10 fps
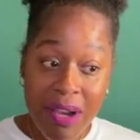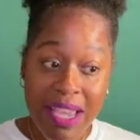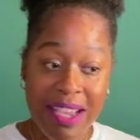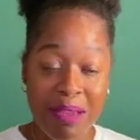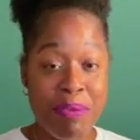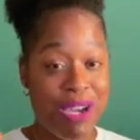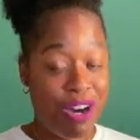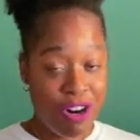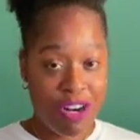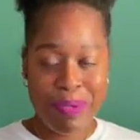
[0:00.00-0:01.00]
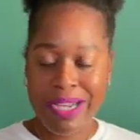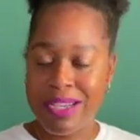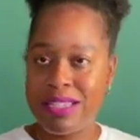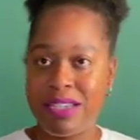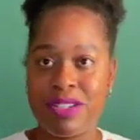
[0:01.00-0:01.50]
it can be hard
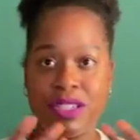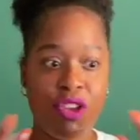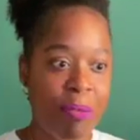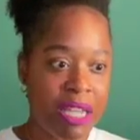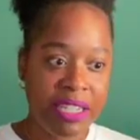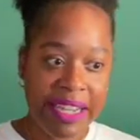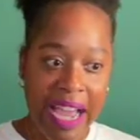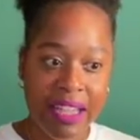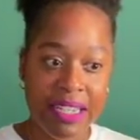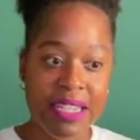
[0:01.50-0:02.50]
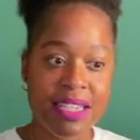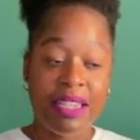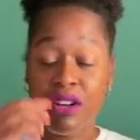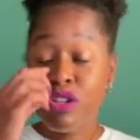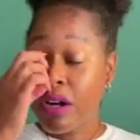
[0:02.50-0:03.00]
because there's so many legalities
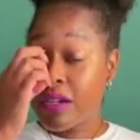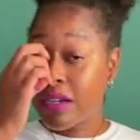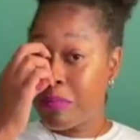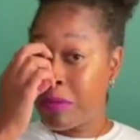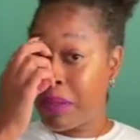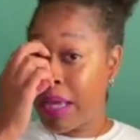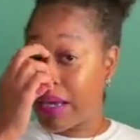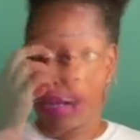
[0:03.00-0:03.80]
that are starting to come into play.